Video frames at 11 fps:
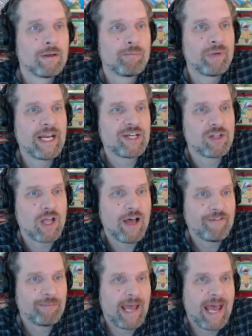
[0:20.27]
Branch
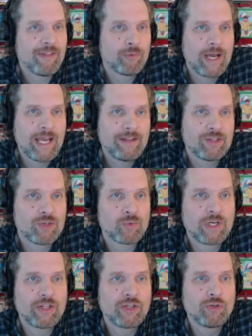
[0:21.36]
Loft Pathway. This is
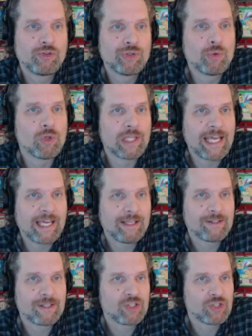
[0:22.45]
one of the new dual
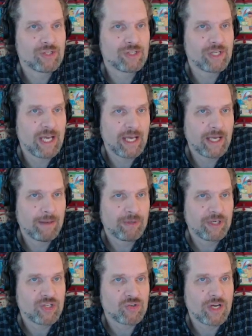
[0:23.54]
lands that's just
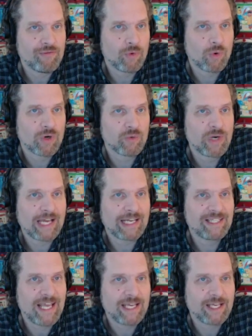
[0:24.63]
pretty straightforward. We're not
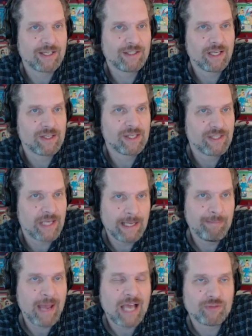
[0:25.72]
going to take it. It's not
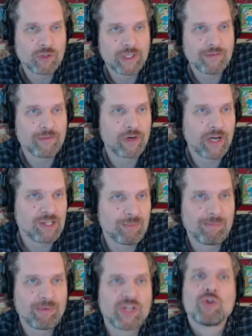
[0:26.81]
impactful enough for us,
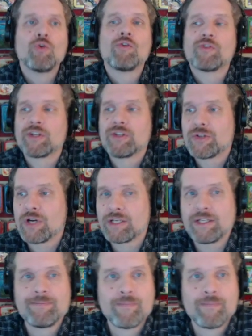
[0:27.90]
but pretty cool for constructed.